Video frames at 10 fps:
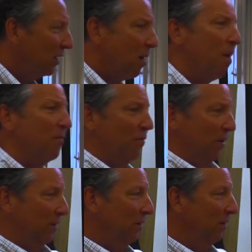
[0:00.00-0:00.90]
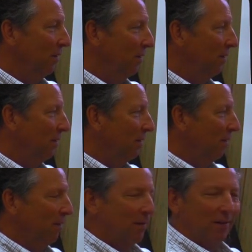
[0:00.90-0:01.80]
and comfort
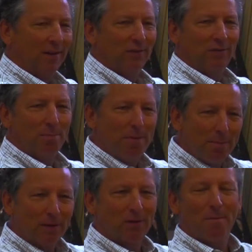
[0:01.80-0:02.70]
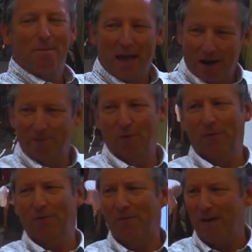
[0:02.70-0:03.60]
is the biblical
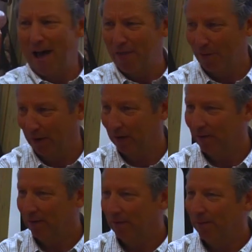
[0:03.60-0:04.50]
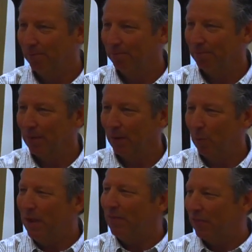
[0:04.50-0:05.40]
metaphor for fathering.
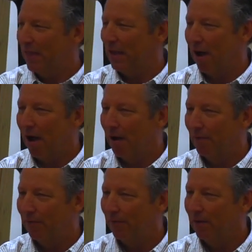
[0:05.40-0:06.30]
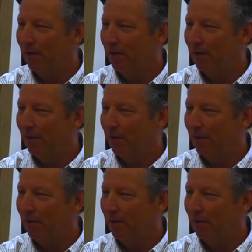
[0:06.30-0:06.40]
We think of,